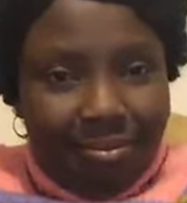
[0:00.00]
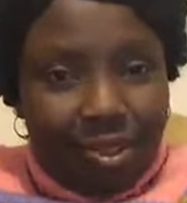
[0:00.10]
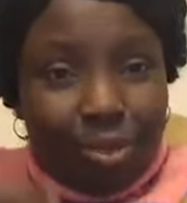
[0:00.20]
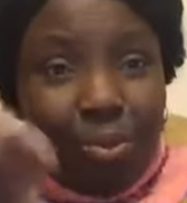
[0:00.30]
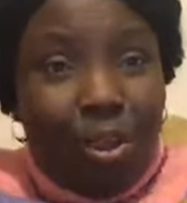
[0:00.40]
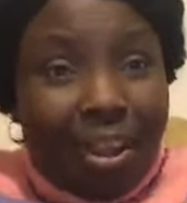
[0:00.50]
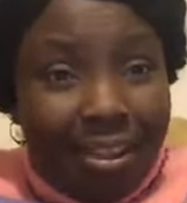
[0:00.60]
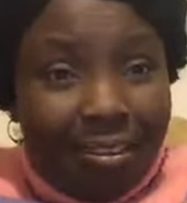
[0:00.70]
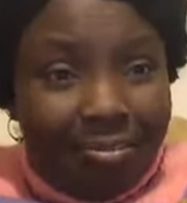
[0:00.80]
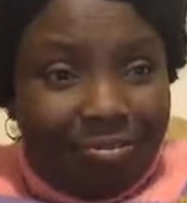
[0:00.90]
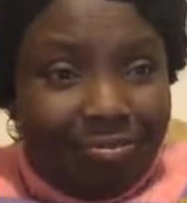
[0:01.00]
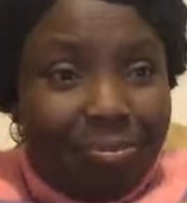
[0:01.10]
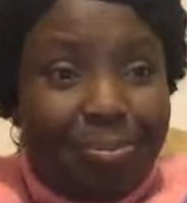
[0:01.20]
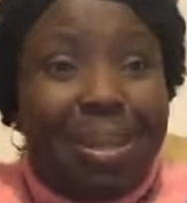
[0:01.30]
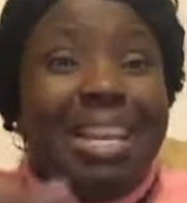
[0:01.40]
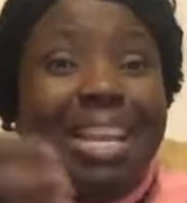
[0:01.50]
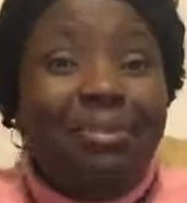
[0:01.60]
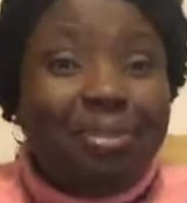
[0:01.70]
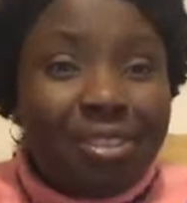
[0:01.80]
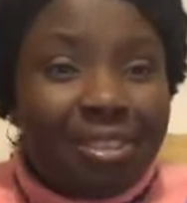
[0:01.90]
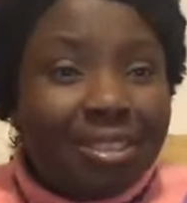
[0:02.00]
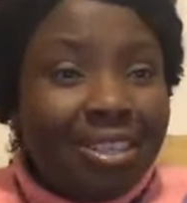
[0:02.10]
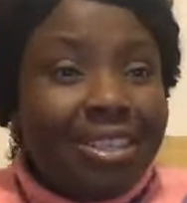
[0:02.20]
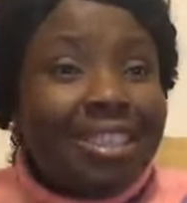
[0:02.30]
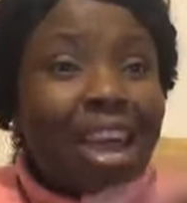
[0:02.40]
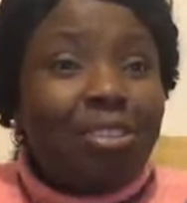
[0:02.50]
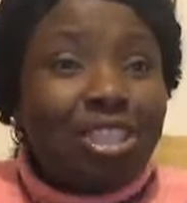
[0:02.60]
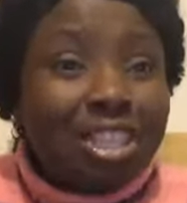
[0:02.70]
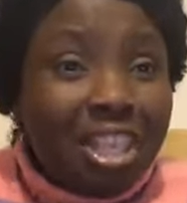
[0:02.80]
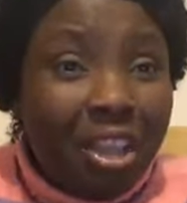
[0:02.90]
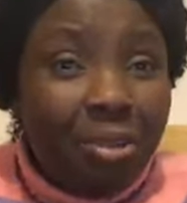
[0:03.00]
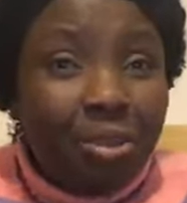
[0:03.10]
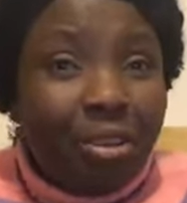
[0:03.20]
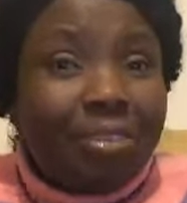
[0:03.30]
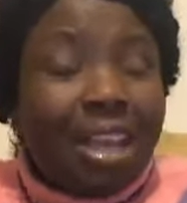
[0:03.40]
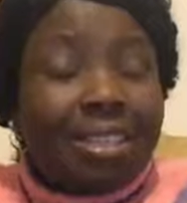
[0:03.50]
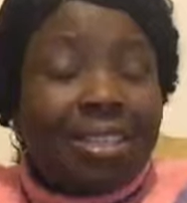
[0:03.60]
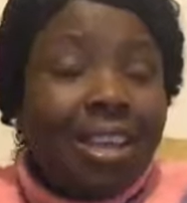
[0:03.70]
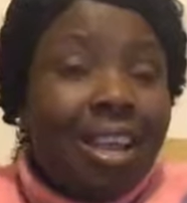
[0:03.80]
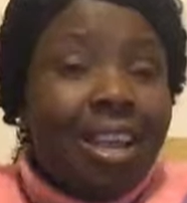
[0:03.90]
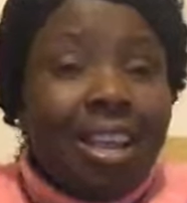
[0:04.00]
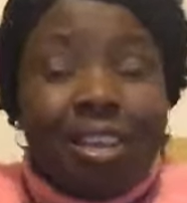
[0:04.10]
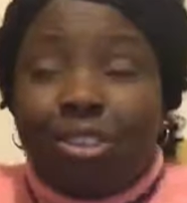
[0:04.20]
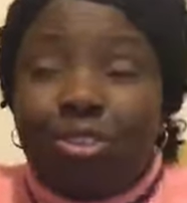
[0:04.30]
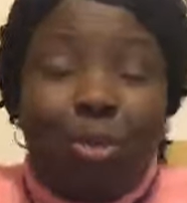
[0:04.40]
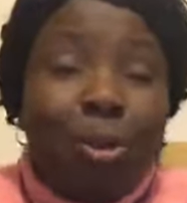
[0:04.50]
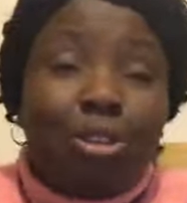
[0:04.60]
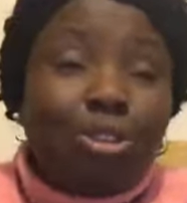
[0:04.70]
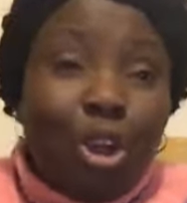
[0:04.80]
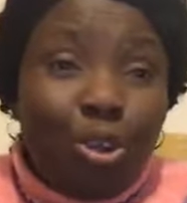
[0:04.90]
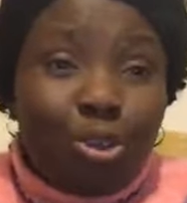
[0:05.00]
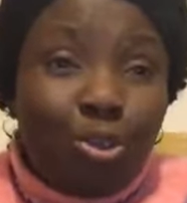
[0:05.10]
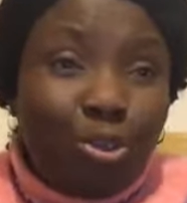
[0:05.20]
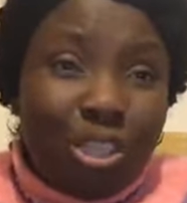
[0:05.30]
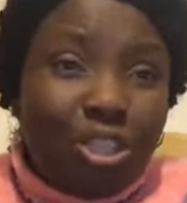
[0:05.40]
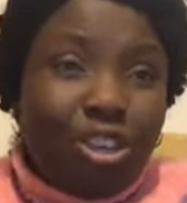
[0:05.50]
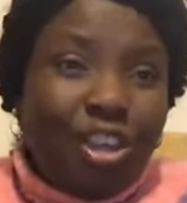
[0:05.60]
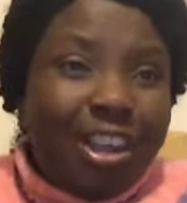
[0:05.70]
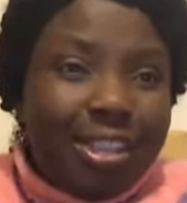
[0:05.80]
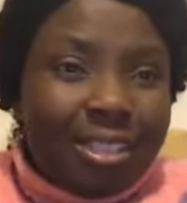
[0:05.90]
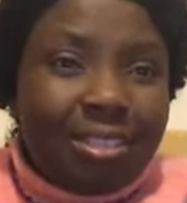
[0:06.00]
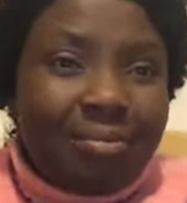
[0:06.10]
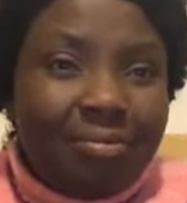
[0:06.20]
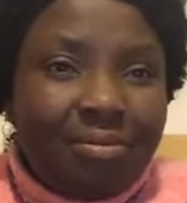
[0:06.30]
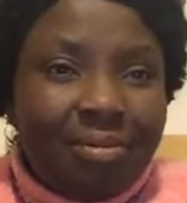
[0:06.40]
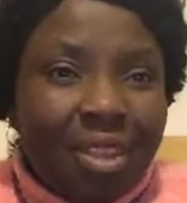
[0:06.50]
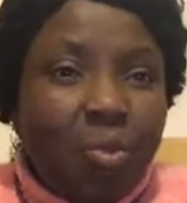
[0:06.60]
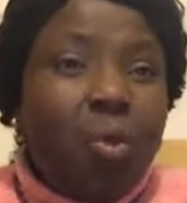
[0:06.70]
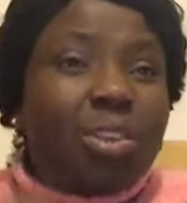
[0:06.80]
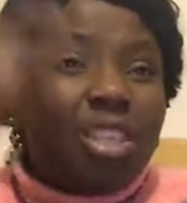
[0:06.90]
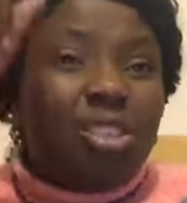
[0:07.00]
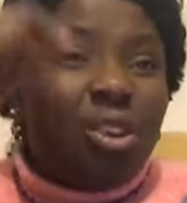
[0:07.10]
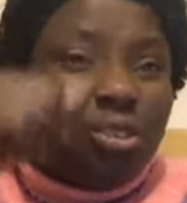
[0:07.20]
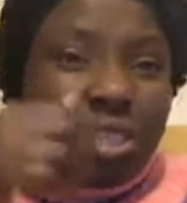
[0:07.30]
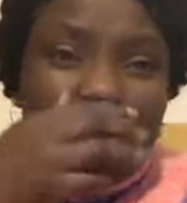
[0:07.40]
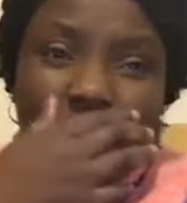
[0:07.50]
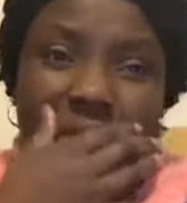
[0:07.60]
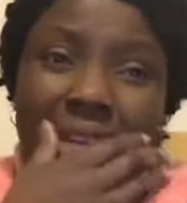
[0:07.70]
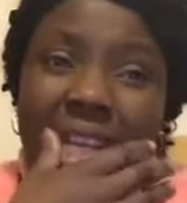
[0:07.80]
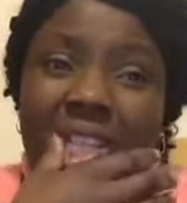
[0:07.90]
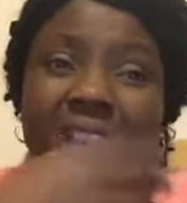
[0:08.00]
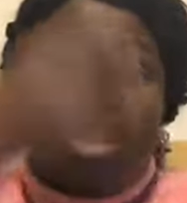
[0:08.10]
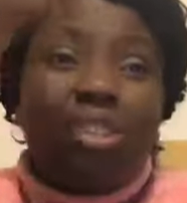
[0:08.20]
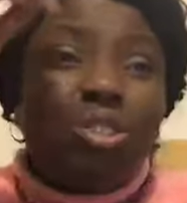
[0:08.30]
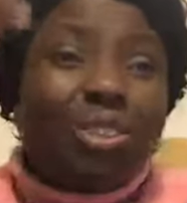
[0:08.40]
Small girl believed. Now she's healed of that. No more struggle to use the toilet. What is your own situation? There is no